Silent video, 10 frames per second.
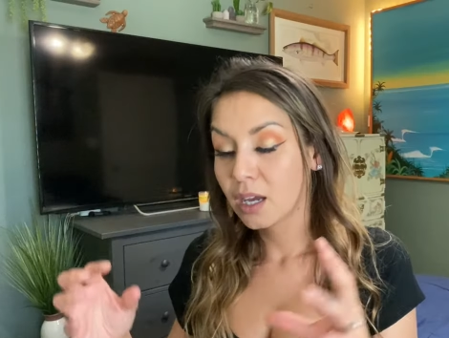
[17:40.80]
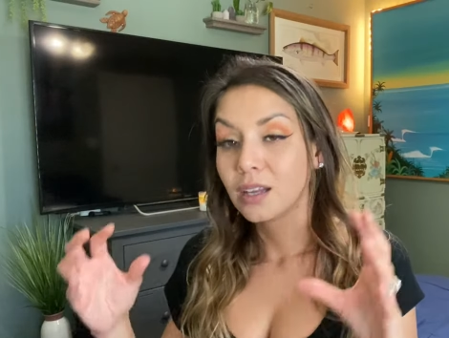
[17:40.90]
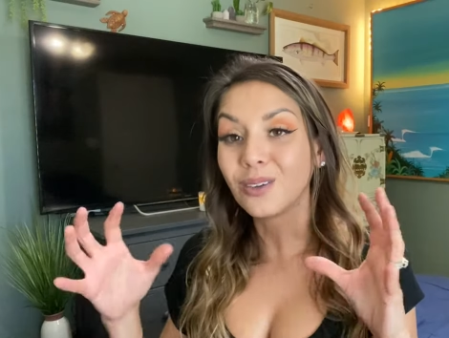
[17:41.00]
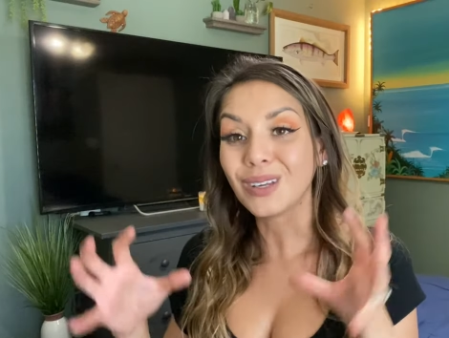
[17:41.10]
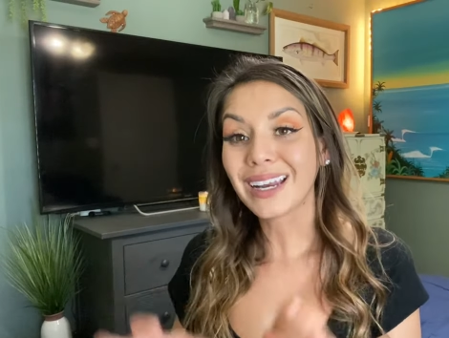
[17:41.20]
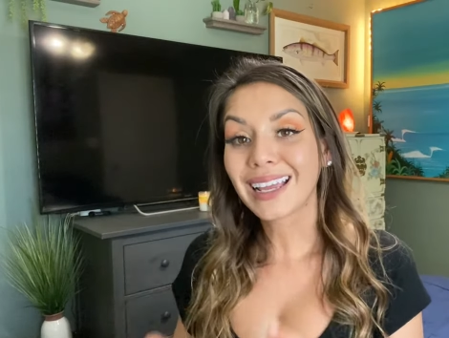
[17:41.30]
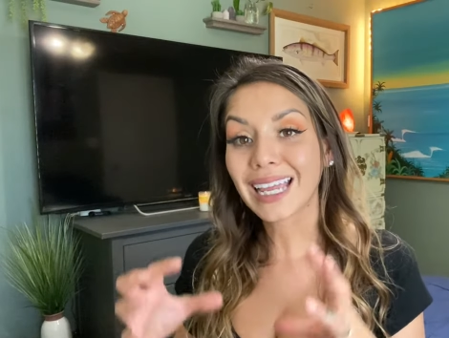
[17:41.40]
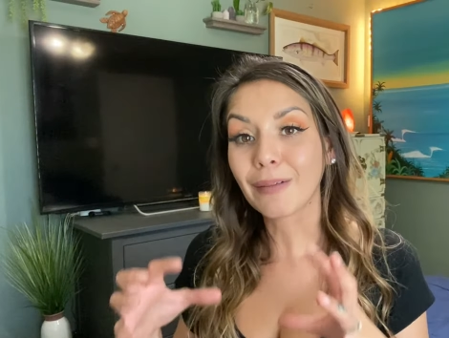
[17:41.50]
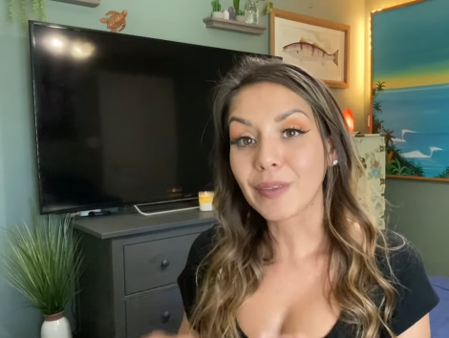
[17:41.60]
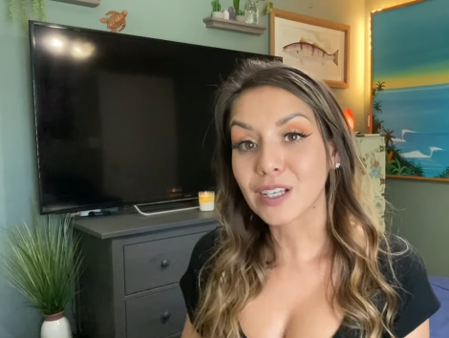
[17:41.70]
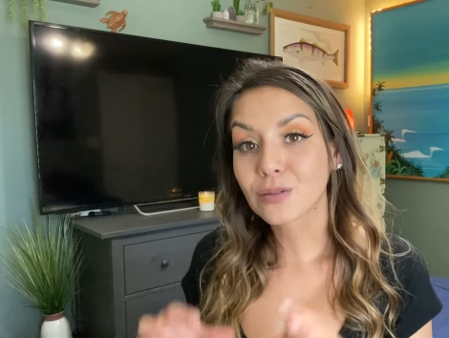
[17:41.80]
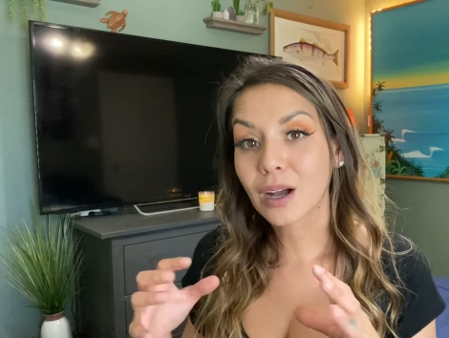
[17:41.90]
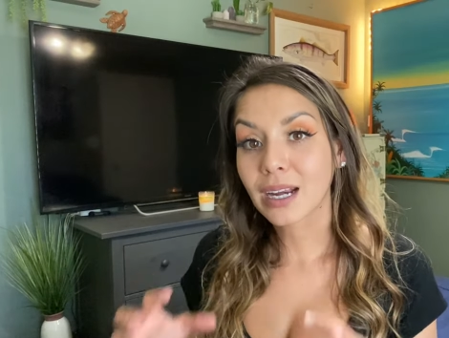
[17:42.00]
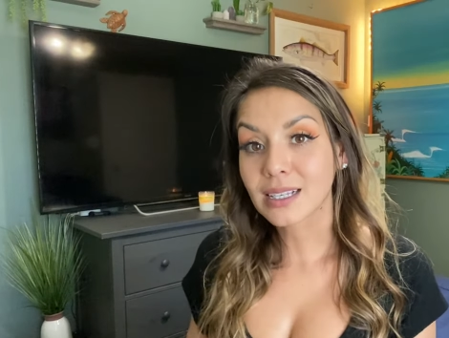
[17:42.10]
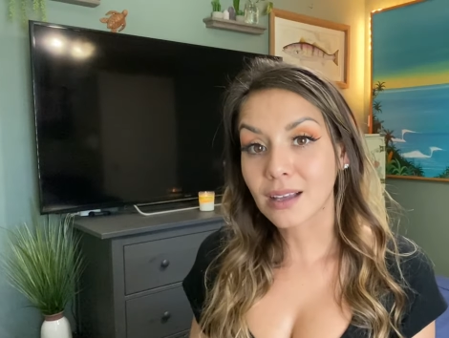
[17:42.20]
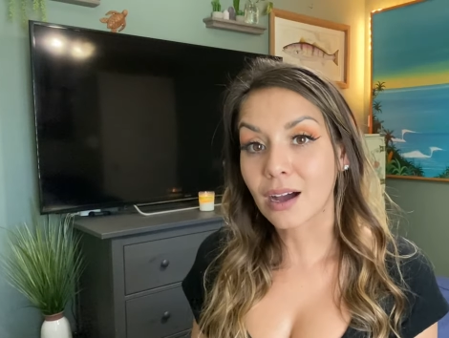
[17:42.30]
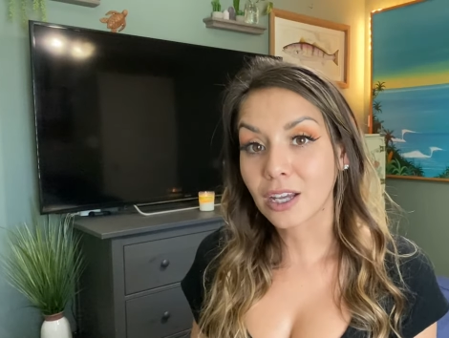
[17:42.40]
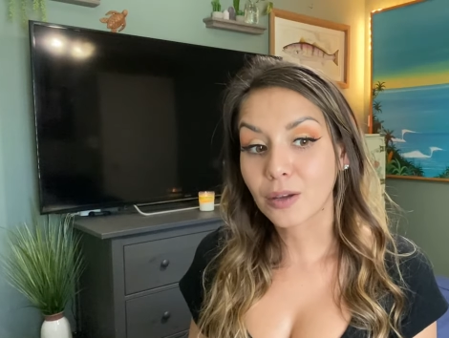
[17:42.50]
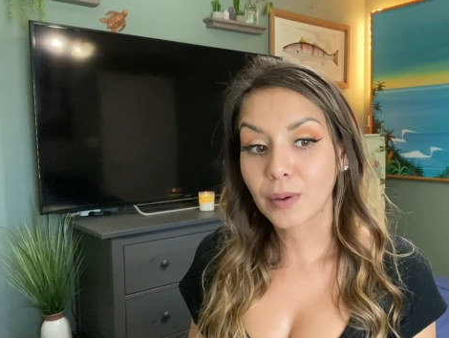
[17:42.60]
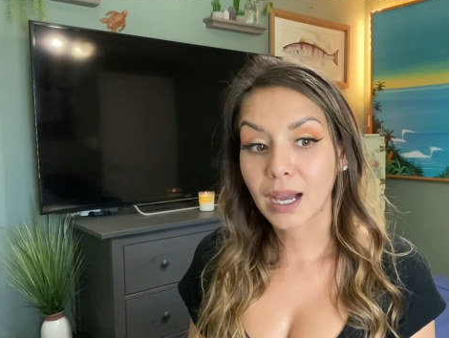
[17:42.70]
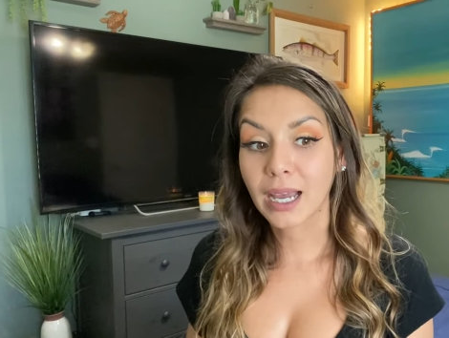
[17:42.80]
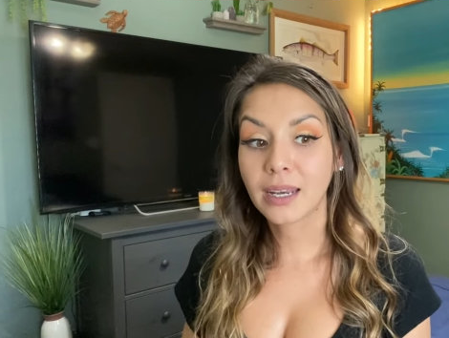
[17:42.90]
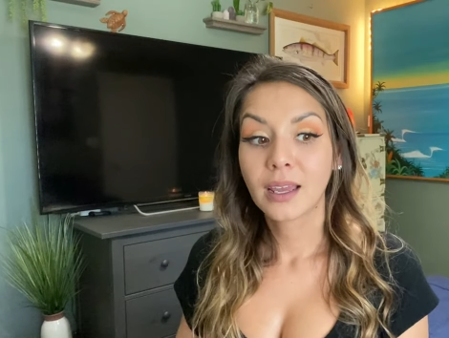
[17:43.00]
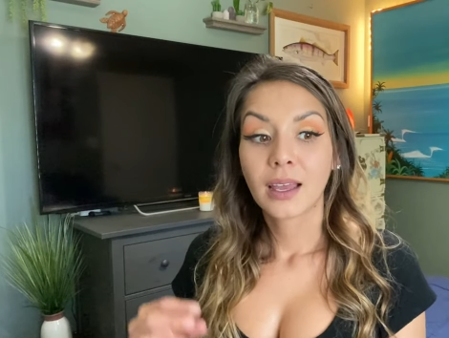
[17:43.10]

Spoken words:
You need to keep these Rotties occupied.